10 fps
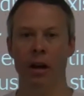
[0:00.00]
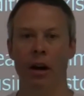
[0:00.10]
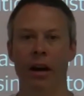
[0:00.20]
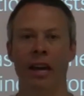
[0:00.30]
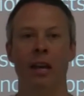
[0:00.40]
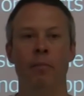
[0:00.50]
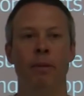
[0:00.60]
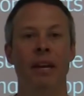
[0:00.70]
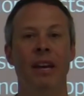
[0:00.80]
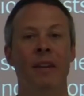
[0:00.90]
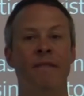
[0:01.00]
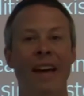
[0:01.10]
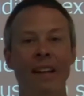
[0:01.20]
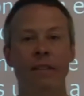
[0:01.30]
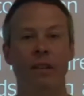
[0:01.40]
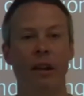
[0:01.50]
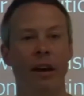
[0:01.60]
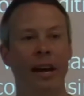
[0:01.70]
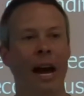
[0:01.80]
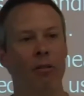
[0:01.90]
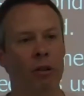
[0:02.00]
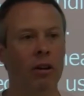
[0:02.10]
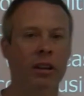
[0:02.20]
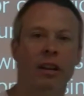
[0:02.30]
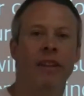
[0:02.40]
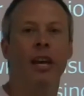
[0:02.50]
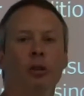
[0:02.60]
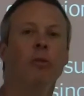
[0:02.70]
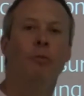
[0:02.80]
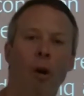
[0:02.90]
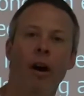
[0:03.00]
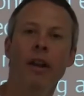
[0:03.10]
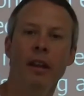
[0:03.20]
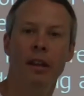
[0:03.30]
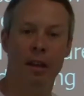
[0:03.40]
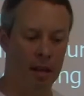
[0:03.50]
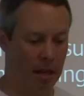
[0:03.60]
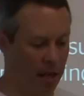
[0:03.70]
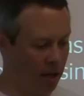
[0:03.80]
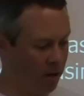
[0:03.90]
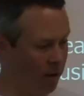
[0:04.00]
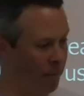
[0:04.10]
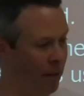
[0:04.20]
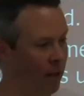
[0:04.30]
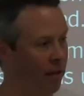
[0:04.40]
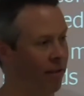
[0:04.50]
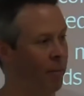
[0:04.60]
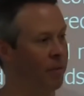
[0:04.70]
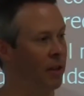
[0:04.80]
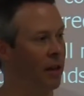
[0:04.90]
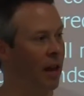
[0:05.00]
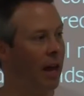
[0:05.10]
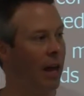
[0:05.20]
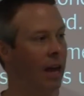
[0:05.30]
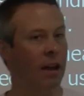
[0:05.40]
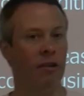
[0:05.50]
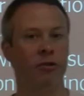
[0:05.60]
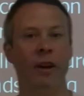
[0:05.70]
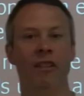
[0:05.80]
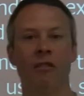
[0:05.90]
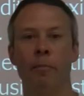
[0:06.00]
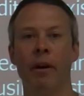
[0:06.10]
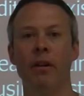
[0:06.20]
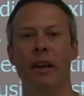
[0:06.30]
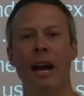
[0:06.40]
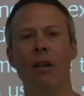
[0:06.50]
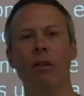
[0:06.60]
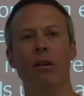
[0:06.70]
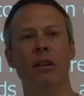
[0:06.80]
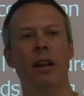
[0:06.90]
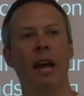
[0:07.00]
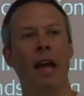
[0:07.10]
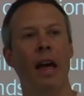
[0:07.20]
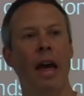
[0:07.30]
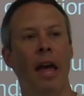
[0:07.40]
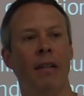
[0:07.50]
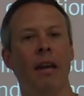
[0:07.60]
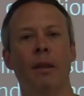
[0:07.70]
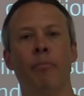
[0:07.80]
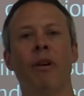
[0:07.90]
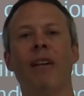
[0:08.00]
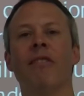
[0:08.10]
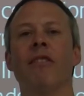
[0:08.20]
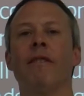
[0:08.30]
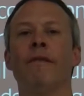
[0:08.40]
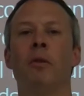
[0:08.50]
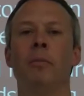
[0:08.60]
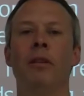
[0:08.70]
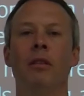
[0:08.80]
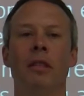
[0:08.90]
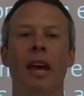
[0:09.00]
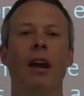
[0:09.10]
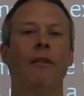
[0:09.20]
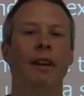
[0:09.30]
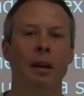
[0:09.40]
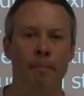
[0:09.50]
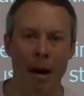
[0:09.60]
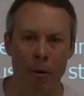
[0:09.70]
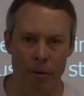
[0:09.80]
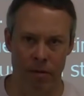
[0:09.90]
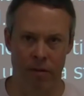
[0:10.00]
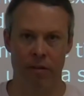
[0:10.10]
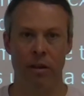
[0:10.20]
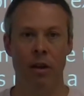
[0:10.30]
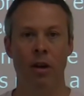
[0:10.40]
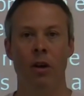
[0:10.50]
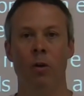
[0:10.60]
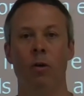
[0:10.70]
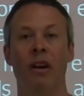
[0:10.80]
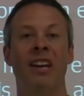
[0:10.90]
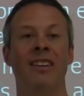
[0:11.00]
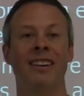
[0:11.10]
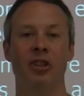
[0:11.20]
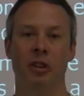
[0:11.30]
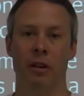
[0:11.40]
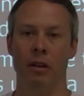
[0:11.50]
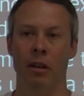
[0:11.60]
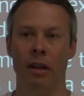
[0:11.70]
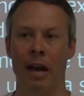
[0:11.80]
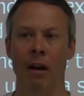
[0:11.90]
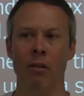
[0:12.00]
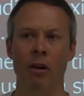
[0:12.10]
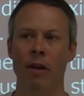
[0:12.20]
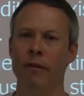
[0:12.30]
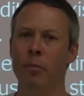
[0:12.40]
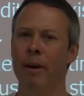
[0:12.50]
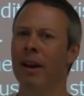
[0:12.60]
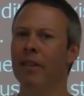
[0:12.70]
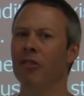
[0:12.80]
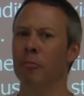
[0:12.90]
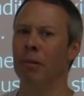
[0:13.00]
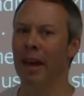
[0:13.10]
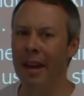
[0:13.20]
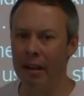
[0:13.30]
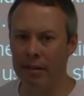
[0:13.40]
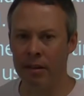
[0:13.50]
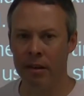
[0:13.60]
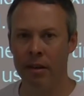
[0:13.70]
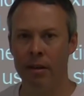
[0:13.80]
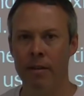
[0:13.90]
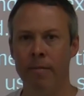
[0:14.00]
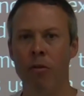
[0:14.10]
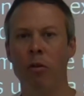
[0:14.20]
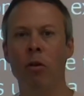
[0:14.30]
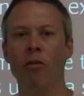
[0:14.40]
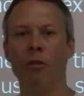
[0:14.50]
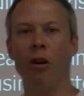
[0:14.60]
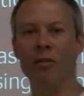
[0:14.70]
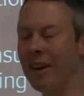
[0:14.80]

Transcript: It can be an event, like how long did it take you to run? It could be something that has transpired, like how long did it take the process of forming the Adirondack Mountains? Or a condition, like how long have you been on this planet? So those are all